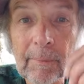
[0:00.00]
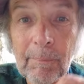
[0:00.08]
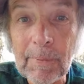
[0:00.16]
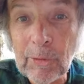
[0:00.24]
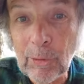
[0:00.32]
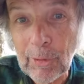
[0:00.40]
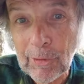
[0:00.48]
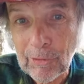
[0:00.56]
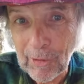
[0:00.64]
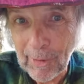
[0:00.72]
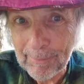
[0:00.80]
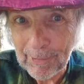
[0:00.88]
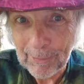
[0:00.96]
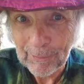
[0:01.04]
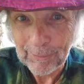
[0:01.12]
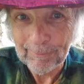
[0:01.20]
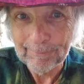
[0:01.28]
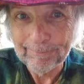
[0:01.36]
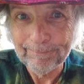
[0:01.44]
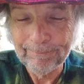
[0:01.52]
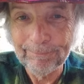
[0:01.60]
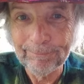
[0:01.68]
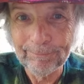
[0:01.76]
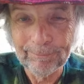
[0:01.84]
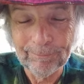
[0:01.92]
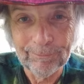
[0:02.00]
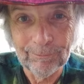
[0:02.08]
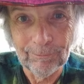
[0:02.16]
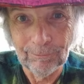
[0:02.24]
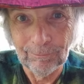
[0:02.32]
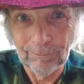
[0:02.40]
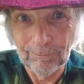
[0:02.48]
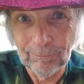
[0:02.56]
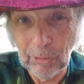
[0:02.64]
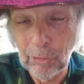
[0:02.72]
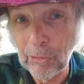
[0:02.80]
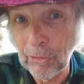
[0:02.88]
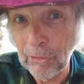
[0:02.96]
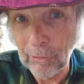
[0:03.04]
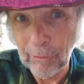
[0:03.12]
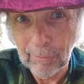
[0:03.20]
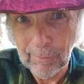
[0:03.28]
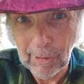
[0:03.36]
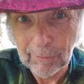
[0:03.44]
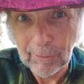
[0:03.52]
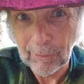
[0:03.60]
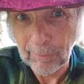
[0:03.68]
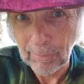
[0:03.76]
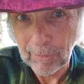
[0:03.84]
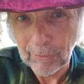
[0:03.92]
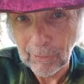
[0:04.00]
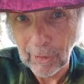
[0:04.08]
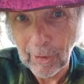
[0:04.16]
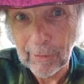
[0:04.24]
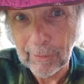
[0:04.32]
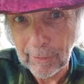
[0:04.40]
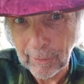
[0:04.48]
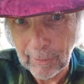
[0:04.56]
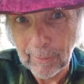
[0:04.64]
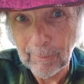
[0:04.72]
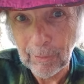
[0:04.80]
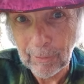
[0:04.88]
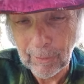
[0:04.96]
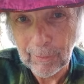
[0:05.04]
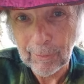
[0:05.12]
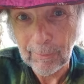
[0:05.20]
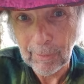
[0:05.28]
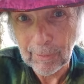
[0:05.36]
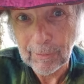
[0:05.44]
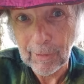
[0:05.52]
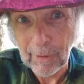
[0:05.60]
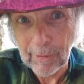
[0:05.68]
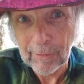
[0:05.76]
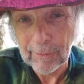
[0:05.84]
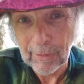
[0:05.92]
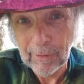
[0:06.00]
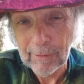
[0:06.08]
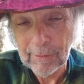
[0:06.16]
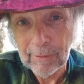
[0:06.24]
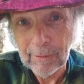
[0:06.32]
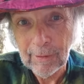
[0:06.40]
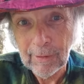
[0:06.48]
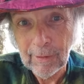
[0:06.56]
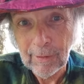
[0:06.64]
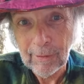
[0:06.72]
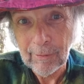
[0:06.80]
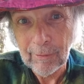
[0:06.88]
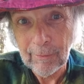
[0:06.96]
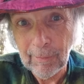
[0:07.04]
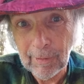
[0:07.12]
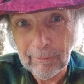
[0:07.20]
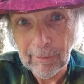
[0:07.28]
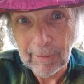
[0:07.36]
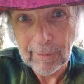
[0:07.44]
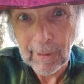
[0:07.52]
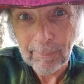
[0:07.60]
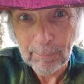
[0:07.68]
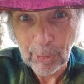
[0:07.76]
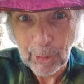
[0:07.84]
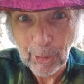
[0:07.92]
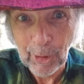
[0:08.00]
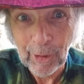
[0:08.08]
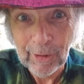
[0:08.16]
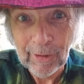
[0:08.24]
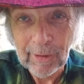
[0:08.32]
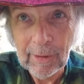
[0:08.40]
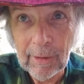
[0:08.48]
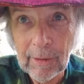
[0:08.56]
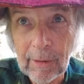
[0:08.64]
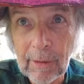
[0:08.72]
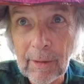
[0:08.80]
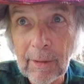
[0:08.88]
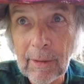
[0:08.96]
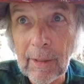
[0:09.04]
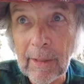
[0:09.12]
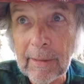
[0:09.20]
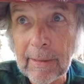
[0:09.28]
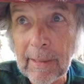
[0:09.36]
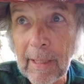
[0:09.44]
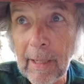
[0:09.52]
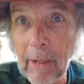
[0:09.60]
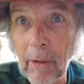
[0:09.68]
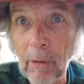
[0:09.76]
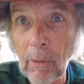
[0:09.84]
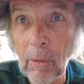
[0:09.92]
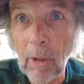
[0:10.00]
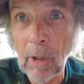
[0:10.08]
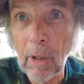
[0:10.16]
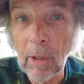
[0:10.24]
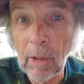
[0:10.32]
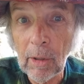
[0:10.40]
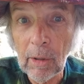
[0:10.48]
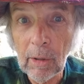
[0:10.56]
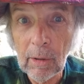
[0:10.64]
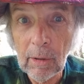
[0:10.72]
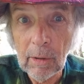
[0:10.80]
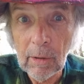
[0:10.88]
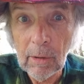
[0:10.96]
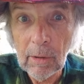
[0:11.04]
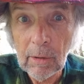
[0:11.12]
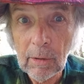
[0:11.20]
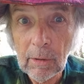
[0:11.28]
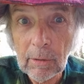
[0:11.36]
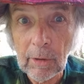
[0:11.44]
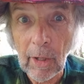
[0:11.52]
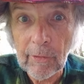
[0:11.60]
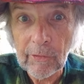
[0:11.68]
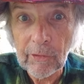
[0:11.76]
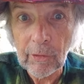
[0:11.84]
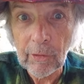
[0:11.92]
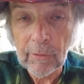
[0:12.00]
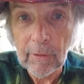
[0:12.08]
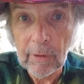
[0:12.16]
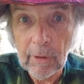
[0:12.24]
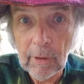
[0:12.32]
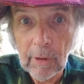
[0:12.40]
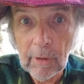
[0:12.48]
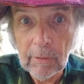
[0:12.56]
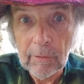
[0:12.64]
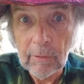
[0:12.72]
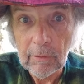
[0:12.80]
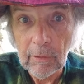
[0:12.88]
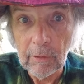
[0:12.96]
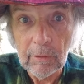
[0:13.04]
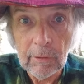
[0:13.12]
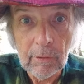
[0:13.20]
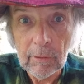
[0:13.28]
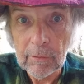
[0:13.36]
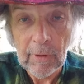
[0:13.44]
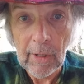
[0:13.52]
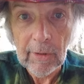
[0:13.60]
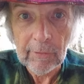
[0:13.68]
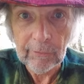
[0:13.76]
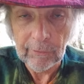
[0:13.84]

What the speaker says: between chapters. Mm-hmm. You just heard about the Sponge Island, honeymoon on Sponge Island, huh? Earthman read that pretty good. And now Goddess Earthy takes